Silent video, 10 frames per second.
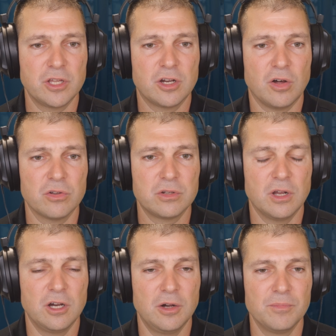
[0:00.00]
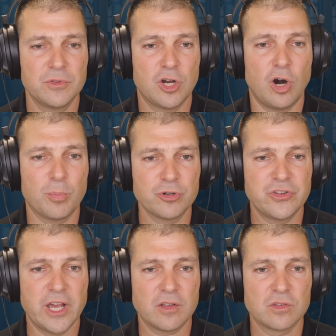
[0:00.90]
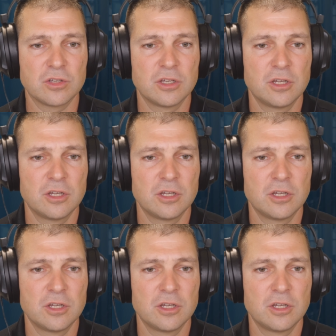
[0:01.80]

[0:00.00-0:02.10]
called Call Protect.